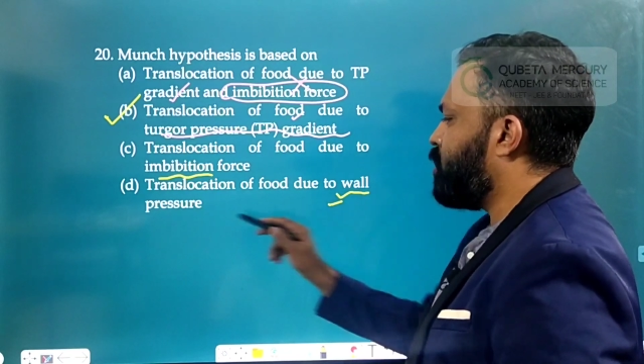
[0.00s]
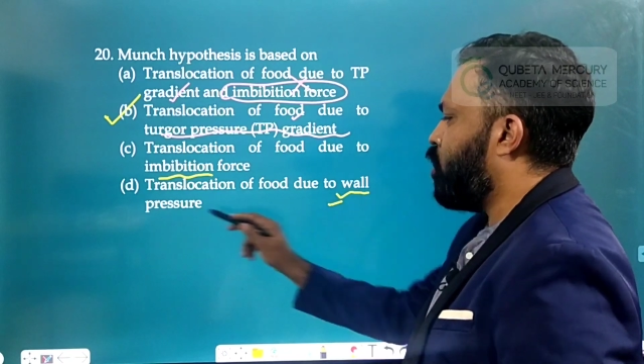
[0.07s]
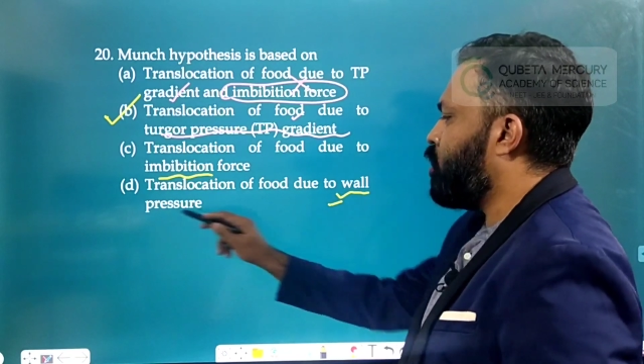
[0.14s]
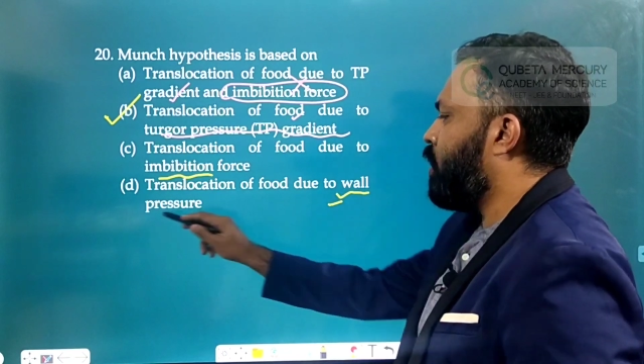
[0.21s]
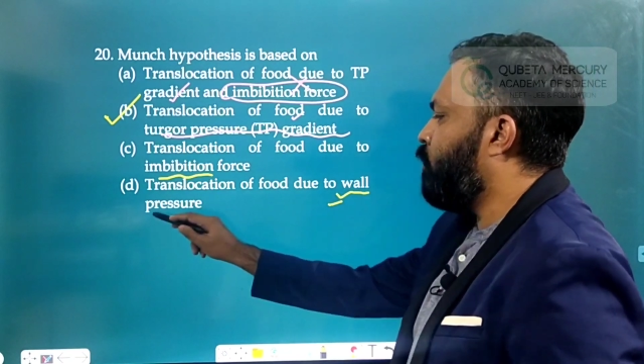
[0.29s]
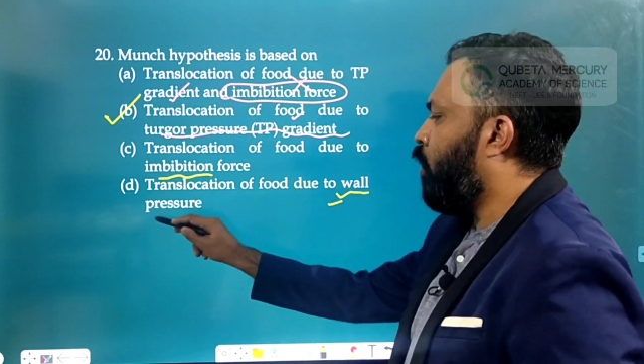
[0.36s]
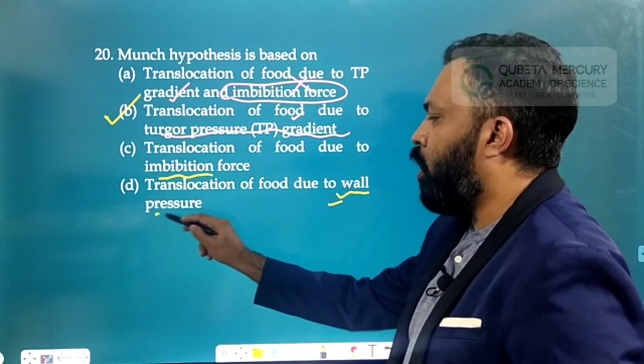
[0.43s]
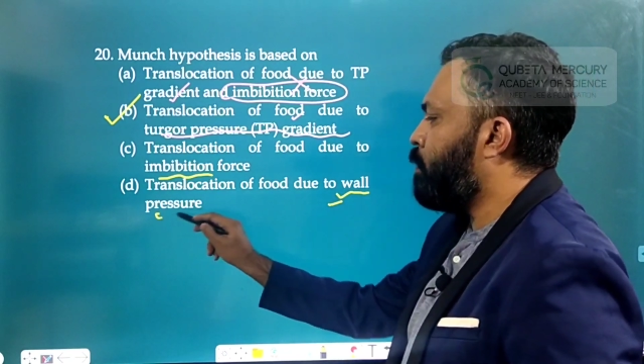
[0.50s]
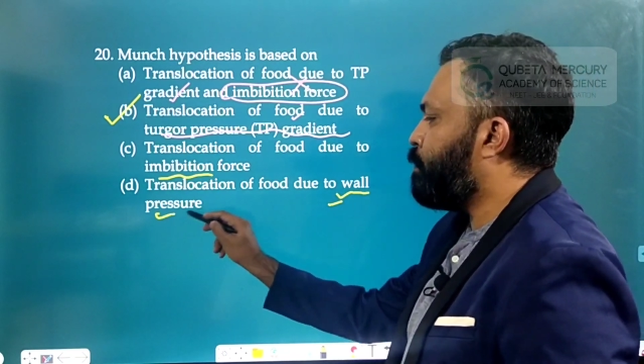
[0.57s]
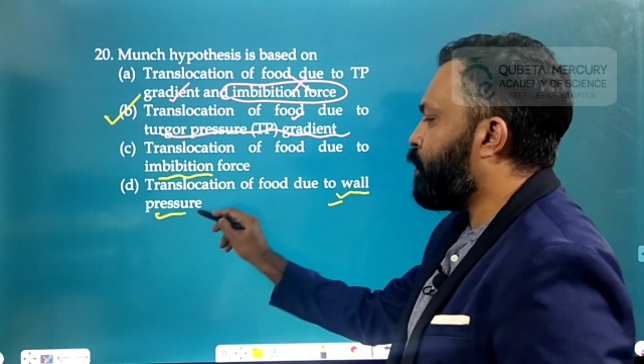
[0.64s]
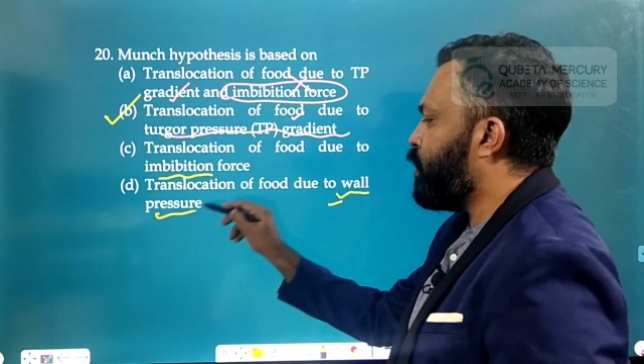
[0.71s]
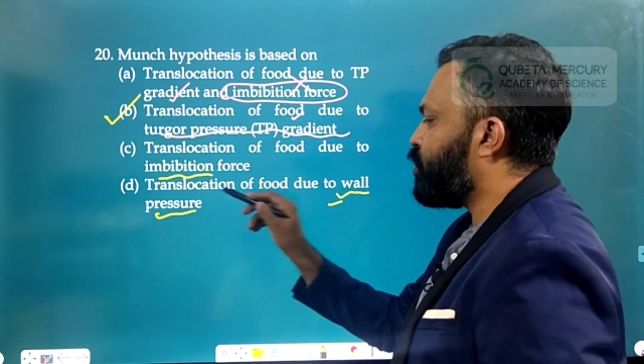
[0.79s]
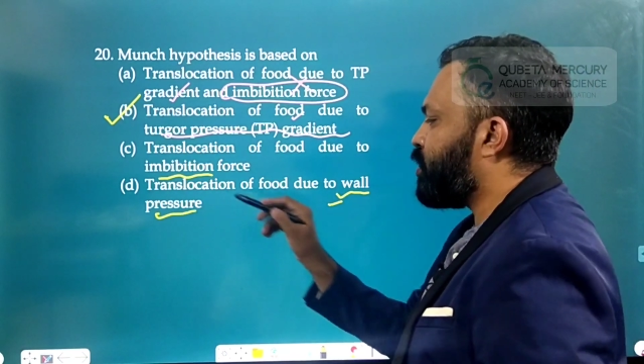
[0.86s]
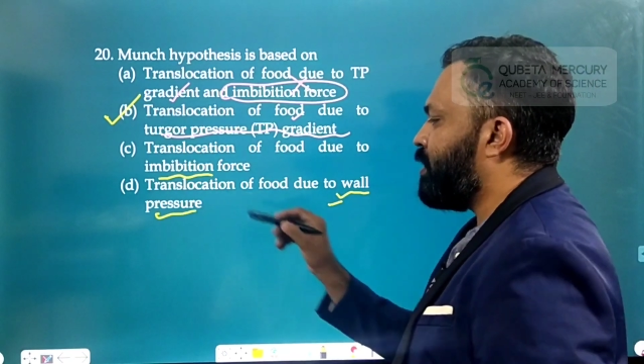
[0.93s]
on the wall
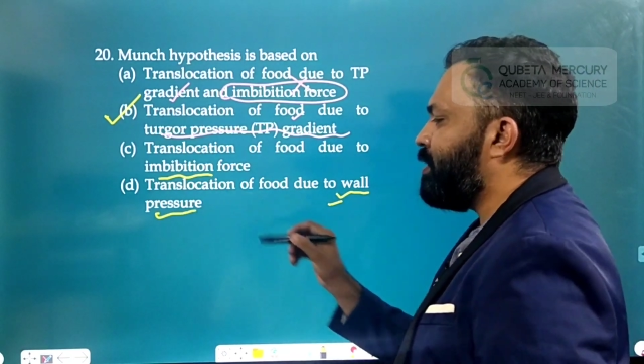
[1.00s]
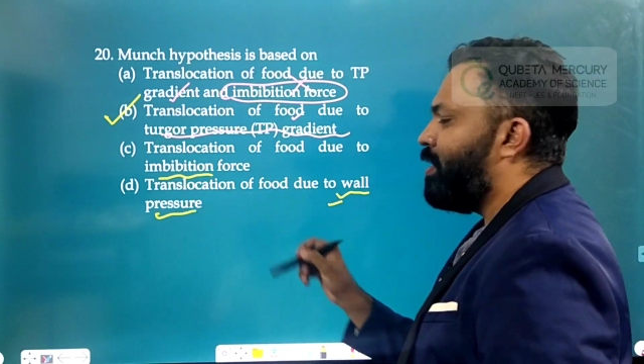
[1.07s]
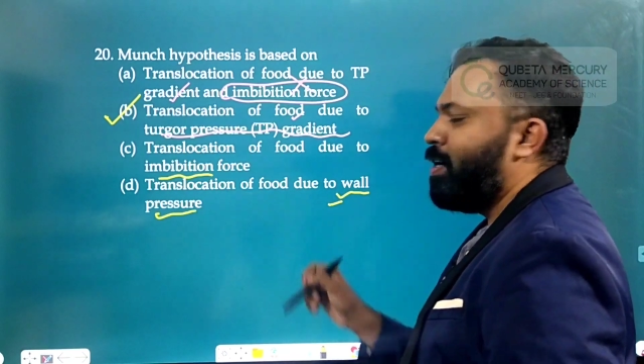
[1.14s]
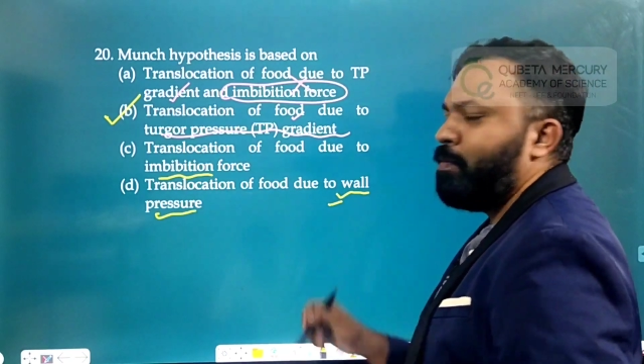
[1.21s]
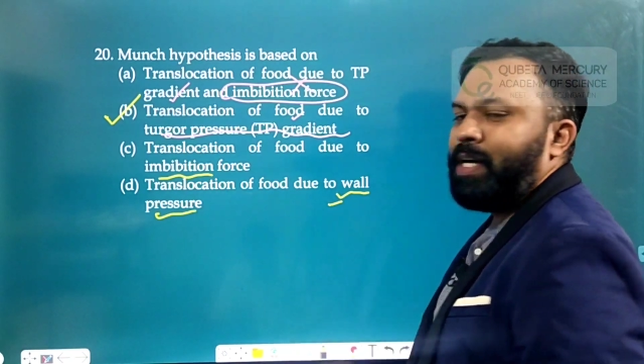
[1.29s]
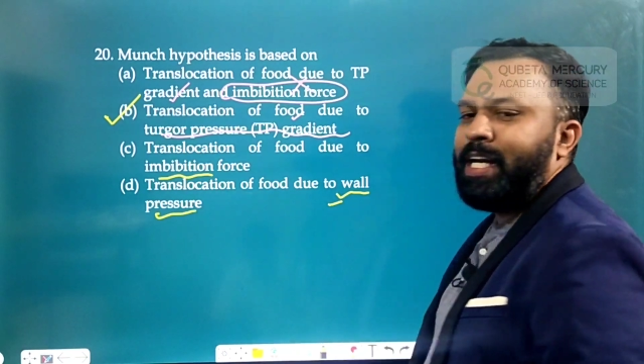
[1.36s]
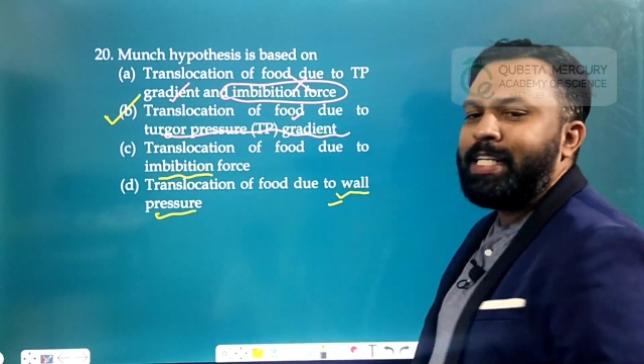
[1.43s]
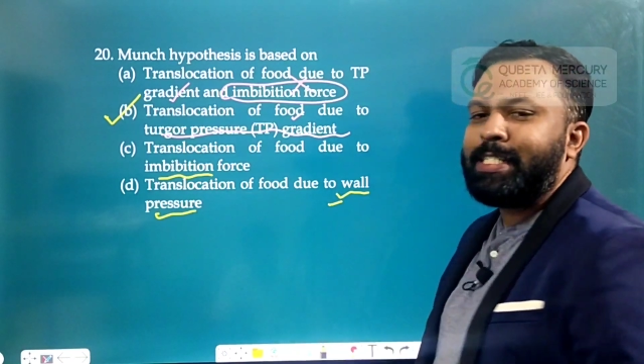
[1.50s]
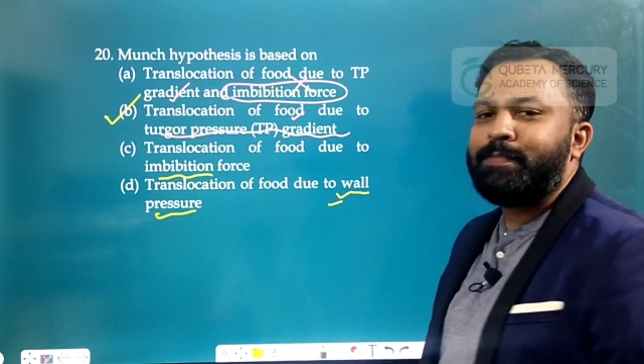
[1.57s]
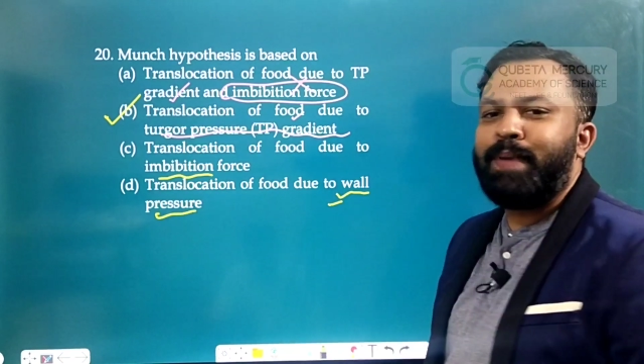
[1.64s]
pressure, but it is